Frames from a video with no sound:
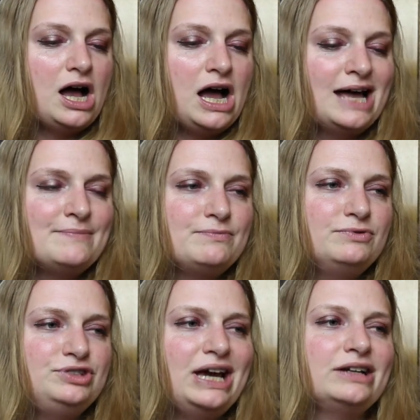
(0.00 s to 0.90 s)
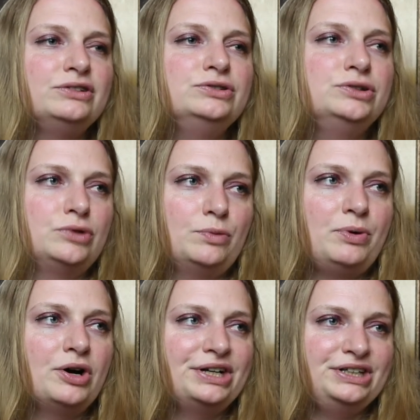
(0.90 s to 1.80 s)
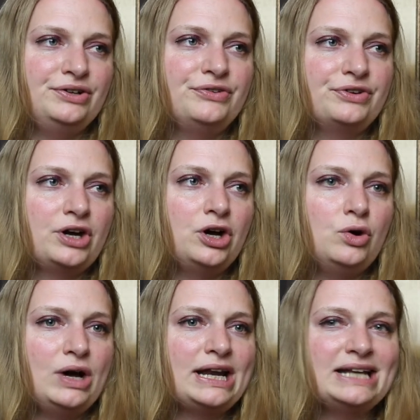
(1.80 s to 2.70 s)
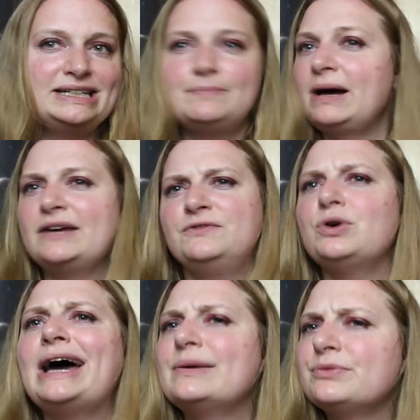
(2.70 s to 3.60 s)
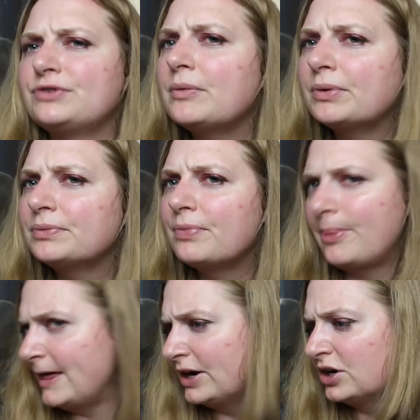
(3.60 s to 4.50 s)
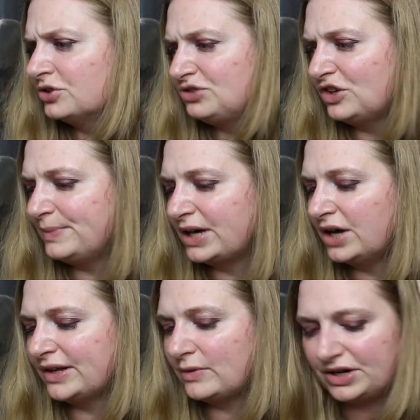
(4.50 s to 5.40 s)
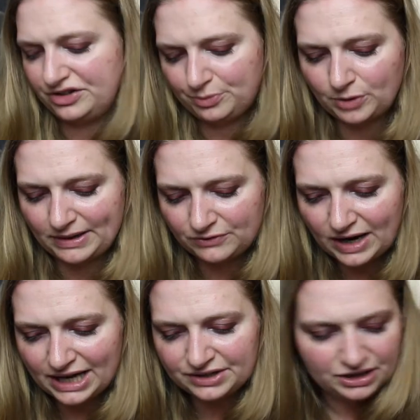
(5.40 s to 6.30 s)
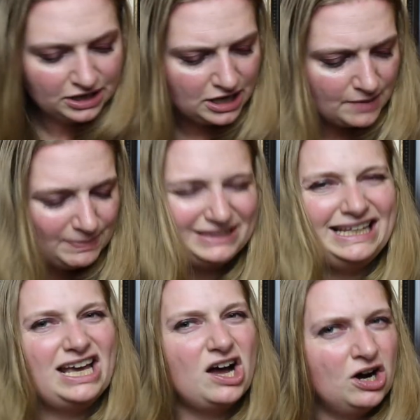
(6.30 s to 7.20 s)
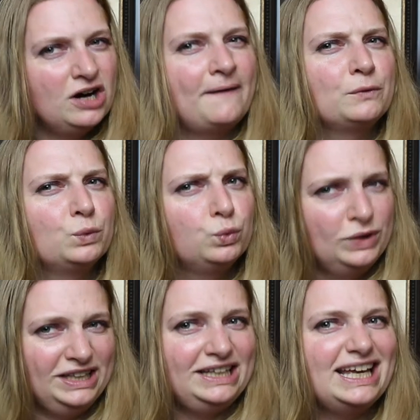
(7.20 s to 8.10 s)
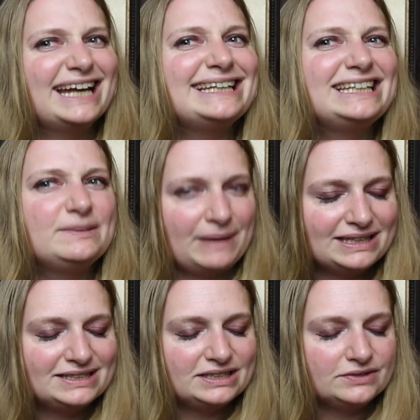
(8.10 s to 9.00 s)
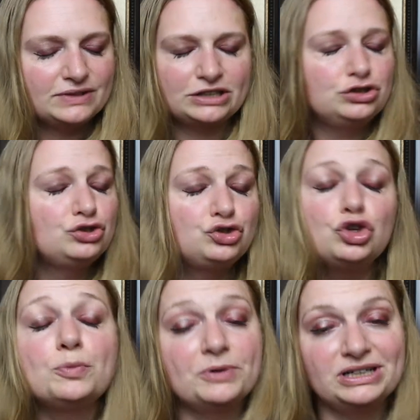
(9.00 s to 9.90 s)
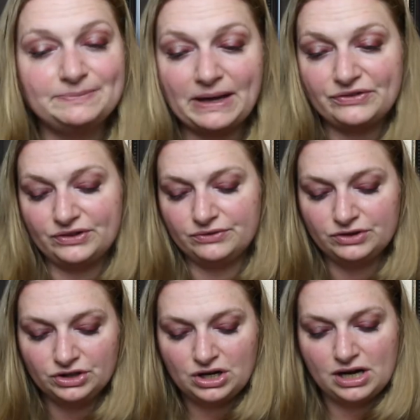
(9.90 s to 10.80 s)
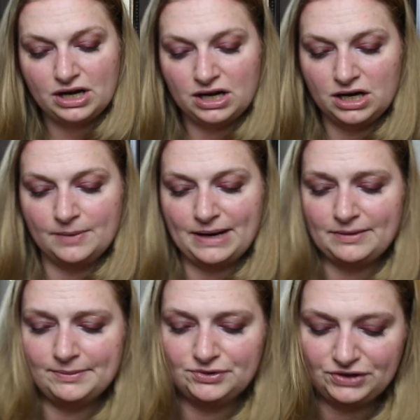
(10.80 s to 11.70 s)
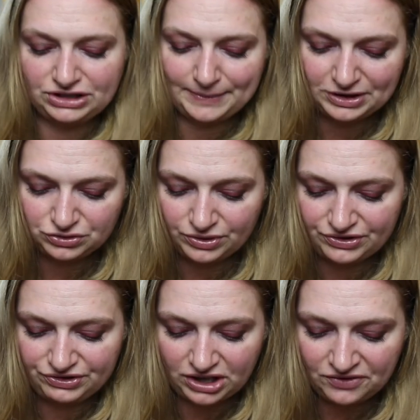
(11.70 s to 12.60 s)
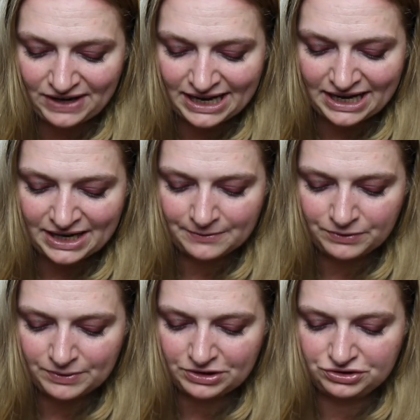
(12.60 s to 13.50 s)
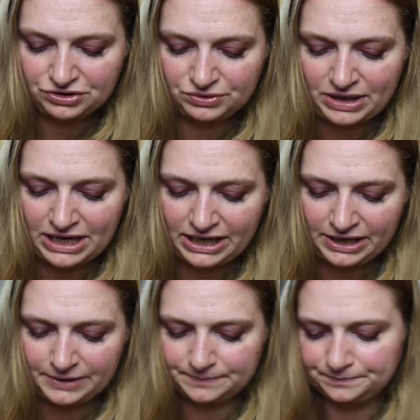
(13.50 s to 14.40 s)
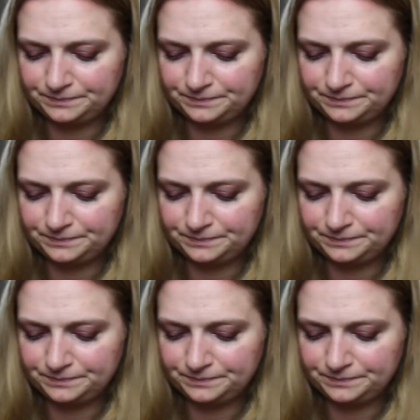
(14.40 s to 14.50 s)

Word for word: I She had a LuLaRoe party years ago, and I did buy a few items from there just because I wanted to support my friend, but they are really expensive, like super expensive. Um, I remember the first time I saw this stuff at, we went to a,